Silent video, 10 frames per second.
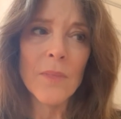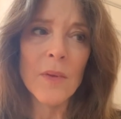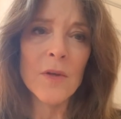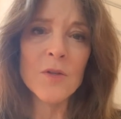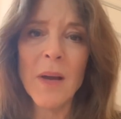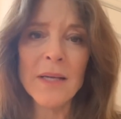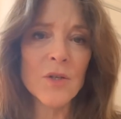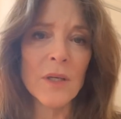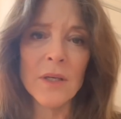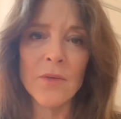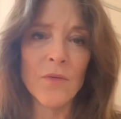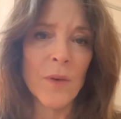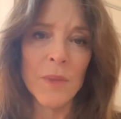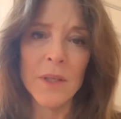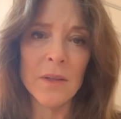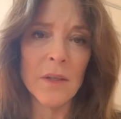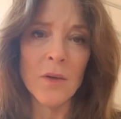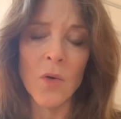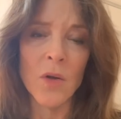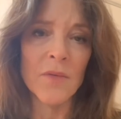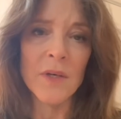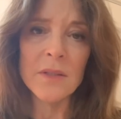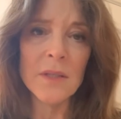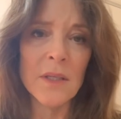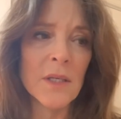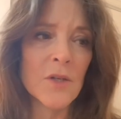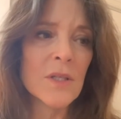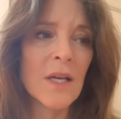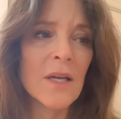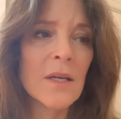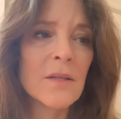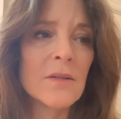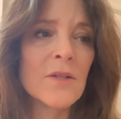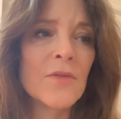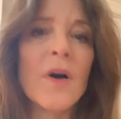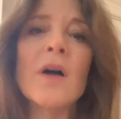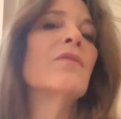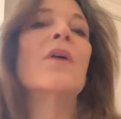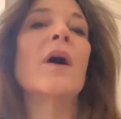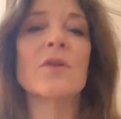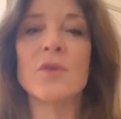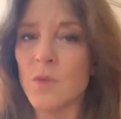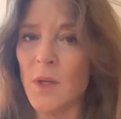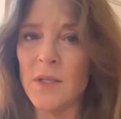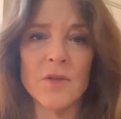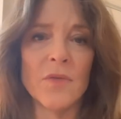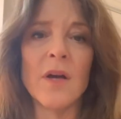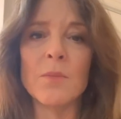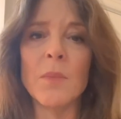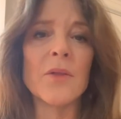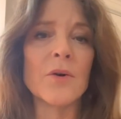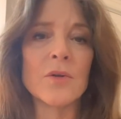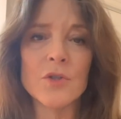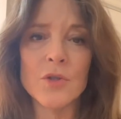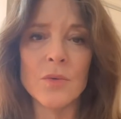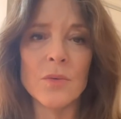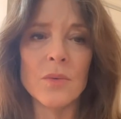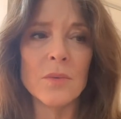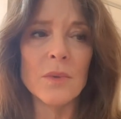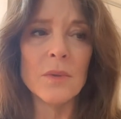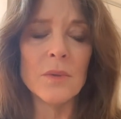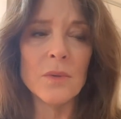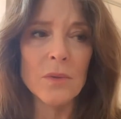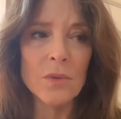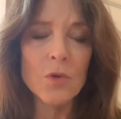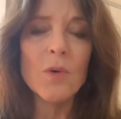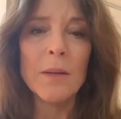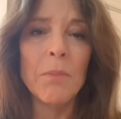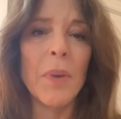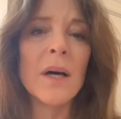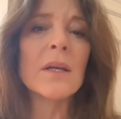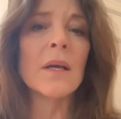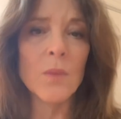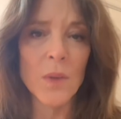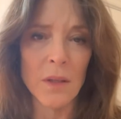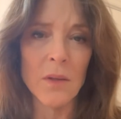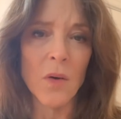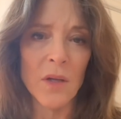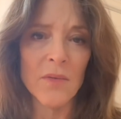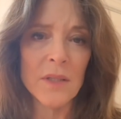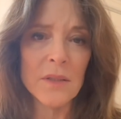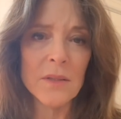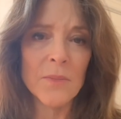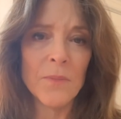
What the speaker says: There's masculine and feminine in all of us. And there's divine father as well as divine mother to embody within all of us.